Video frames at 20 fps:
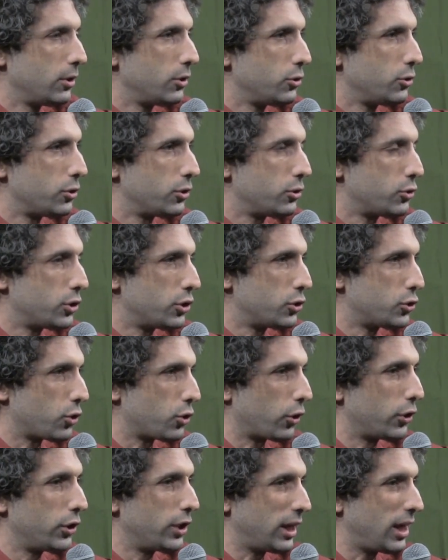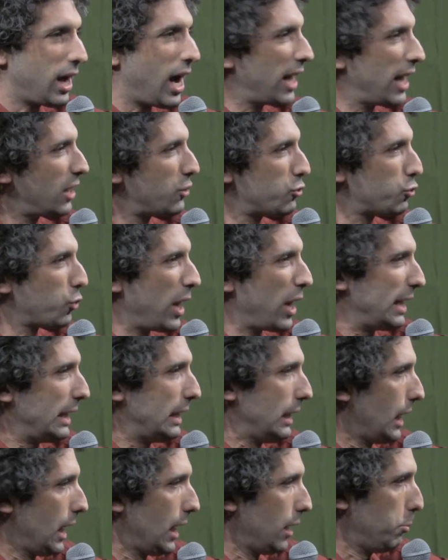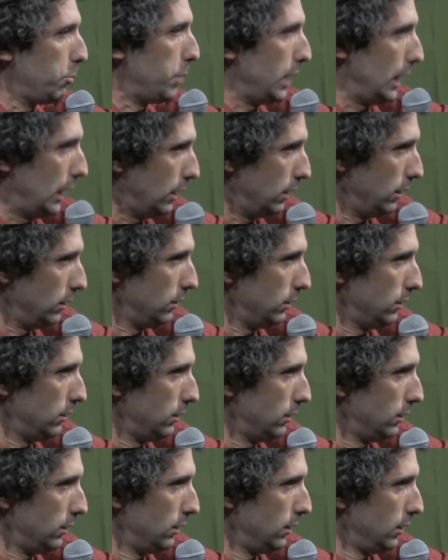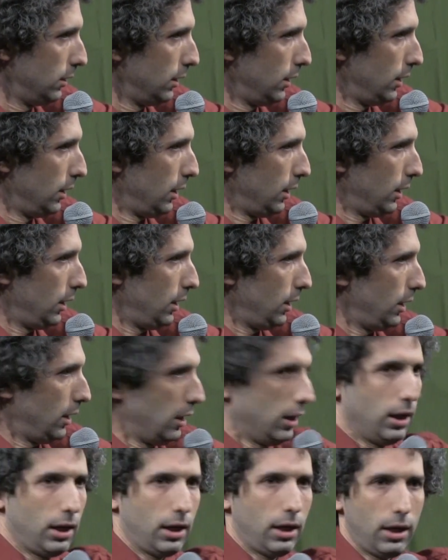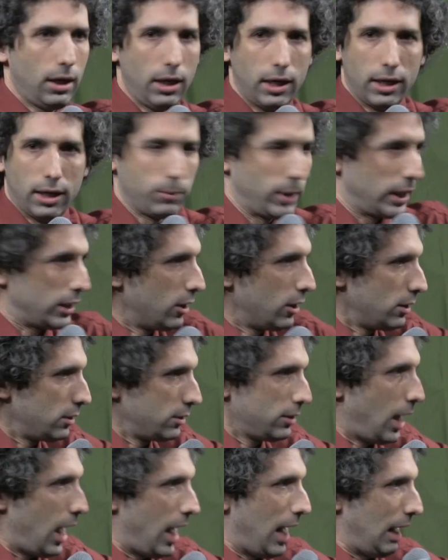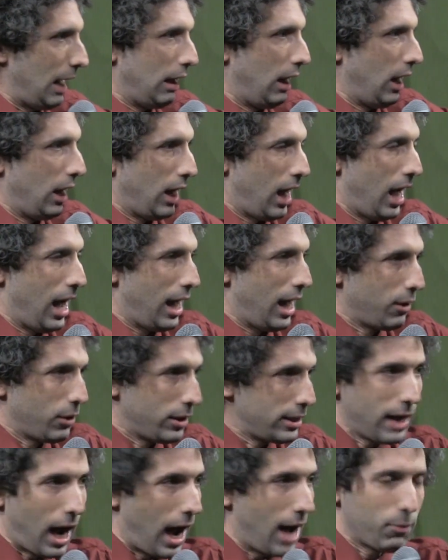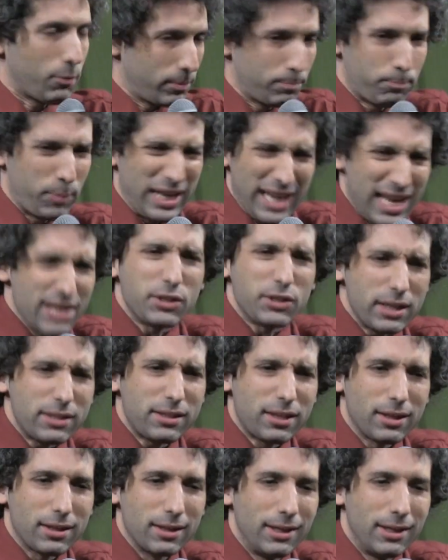she started to kind of try to get out of bed. And I'm like, but is it?